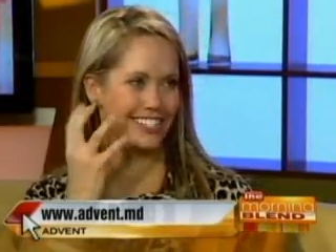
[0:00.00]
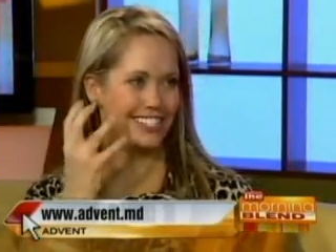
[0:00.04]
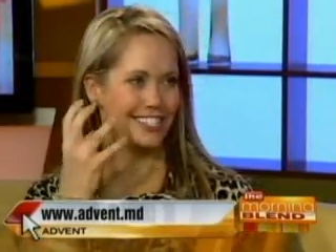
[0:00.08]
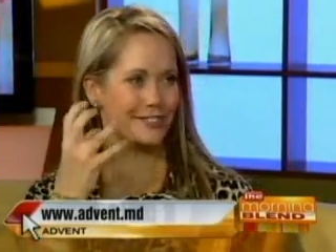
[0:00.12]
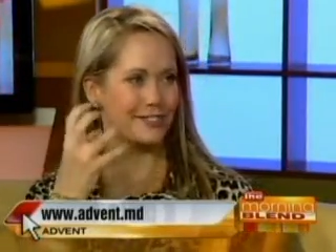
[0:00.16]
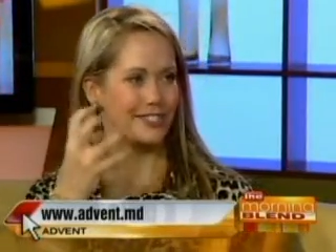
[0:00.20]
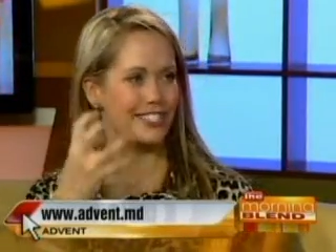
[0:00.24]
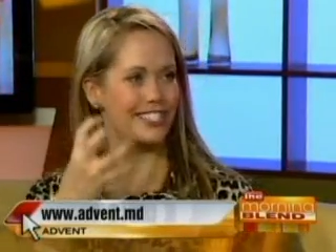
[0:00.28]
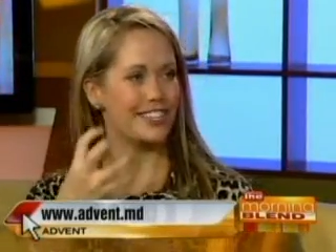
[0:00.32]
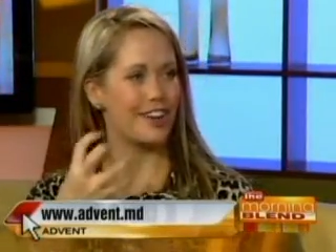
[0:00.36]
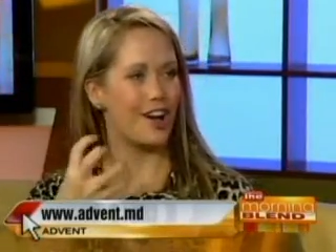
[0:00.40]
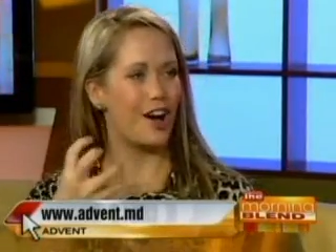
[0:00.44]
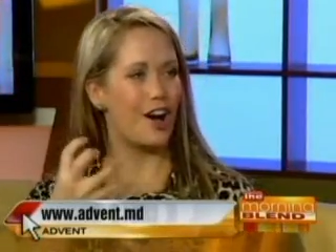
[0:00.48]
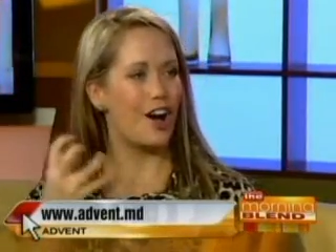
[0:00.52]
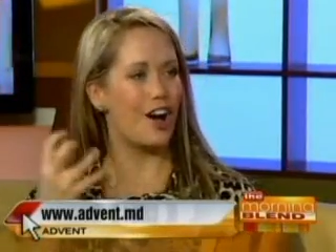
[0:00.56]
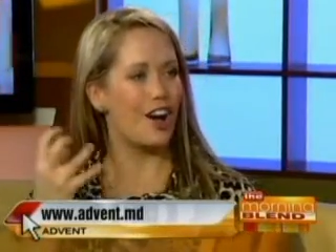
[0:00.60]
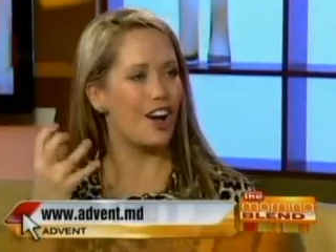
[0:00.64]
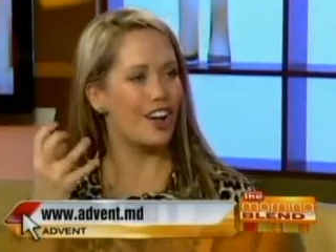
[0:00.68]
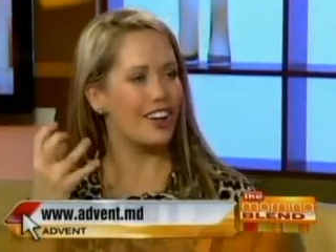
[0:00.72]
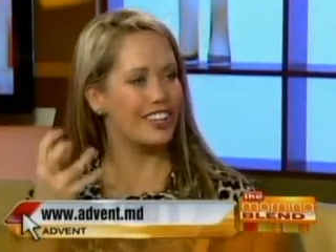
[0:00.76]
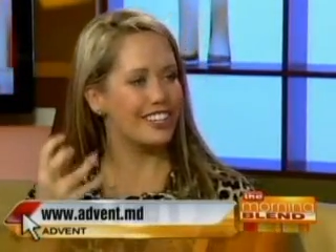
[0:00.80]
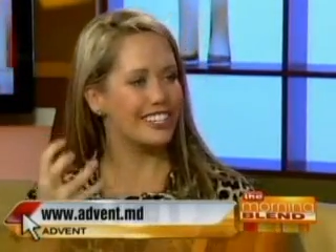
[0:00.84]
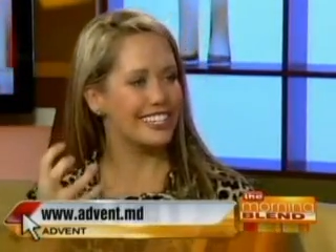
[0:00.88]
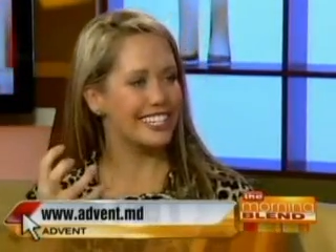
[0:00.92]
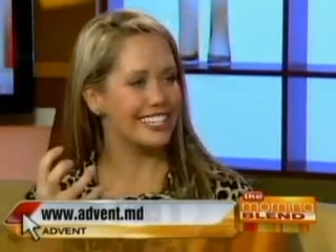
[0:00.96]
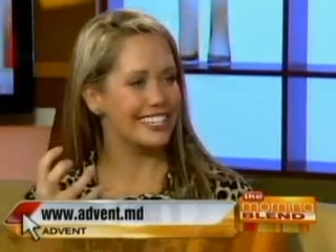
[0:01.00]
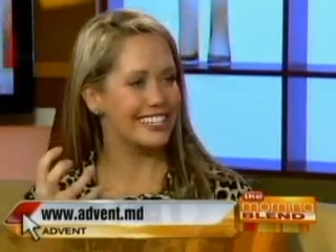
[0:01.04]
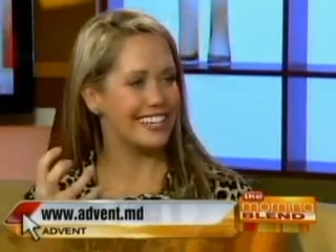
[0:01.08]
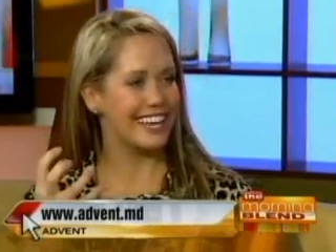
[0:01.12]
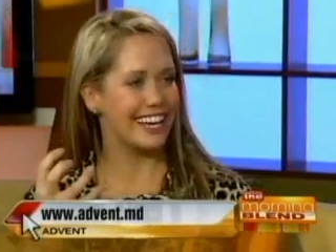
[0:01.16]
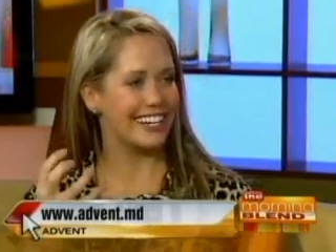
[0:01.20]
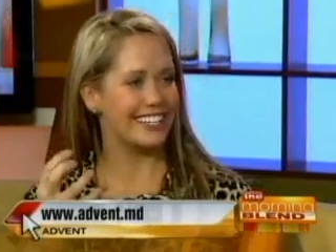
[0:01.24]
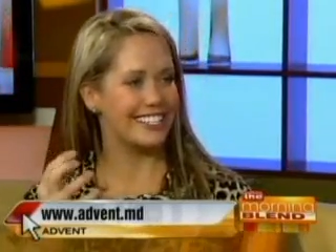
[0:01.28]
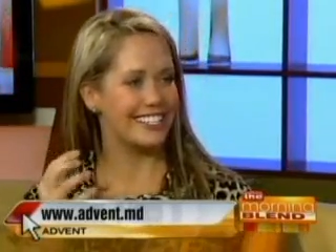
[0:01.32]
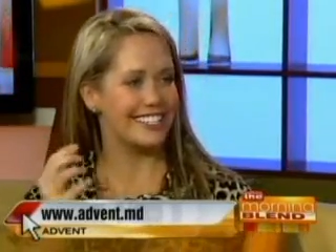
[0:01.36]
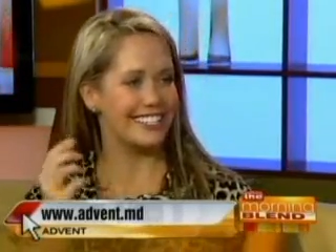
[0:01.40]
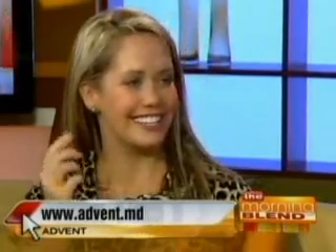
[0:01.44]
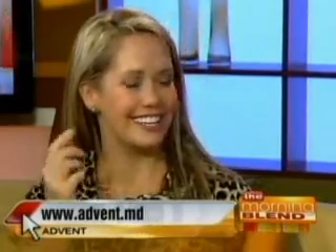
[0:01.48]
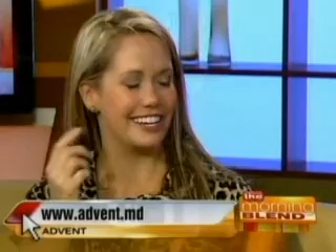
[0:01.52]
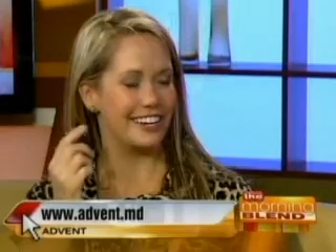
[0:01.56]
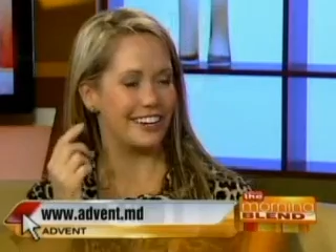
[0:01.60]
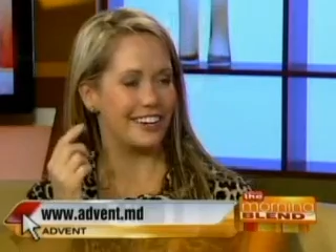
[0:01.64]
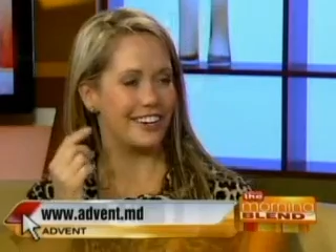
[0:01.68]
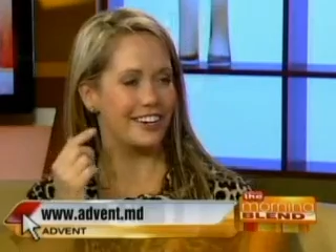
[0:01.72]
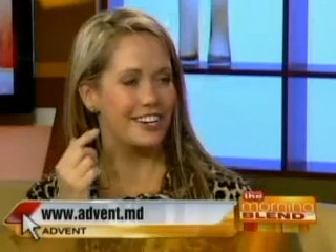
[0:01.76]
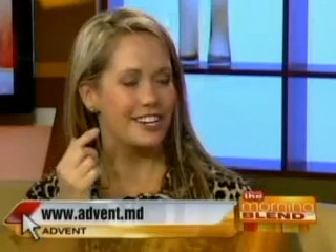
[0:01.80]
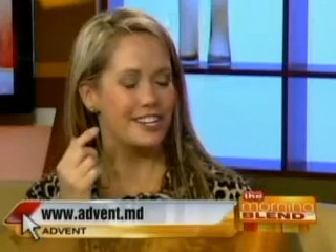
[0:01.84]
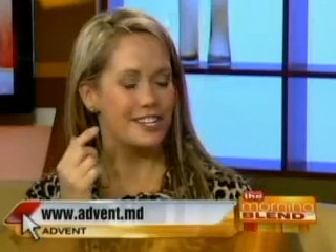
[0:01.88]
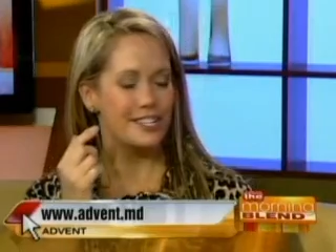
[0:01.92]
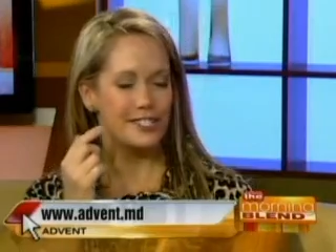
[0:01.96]
So it's all connected
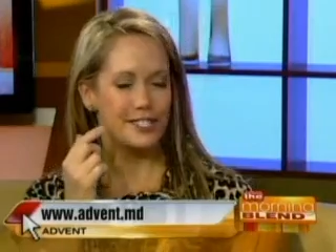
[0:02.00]
there.